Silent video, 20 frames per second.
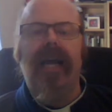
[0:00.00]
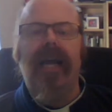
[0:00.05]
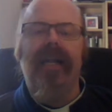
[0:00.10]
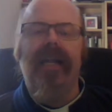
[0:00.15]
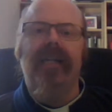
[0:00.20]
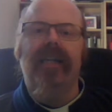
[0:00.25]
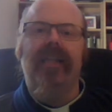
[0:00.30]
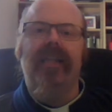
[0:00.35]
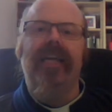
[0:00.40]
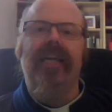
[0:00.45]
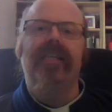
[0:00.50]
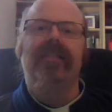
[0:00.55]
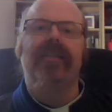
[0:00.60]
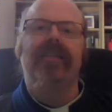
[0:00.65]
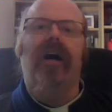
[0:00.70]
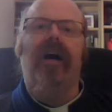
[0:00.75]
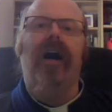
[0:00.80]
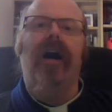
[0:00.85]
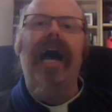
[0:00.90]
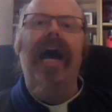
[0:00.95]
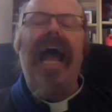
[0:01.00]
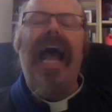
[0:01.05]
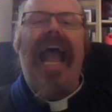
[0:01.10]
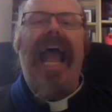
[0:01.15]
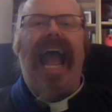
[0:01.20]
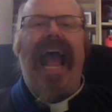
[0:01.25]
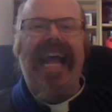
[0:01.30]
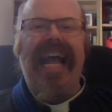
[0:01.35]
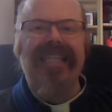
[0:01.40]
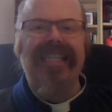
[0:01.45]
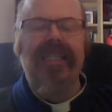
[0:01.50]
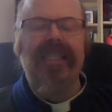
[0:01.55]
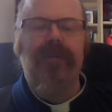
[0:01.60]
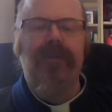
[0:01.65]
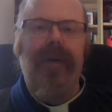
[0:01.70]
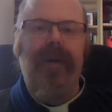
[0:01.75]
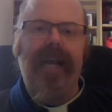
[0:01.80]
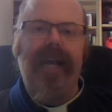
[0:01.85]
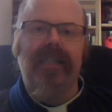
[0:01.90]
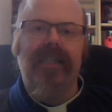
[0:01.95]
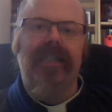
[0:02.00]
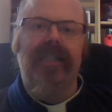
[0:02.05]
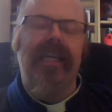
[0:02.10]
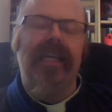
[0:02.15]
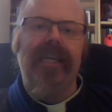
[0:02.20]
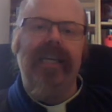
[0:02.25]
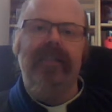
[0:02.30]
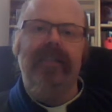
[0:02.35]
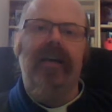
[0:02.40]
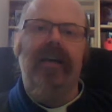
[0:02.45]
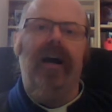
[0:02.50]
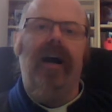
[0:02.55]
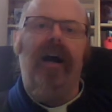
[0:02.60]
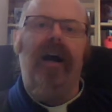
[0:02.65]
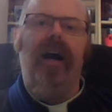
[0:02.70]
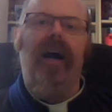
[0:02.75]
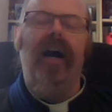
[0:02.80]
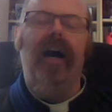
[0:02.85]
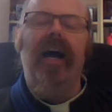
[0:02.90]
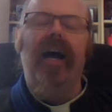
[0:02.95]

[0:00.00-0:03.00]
and these are aspects, these are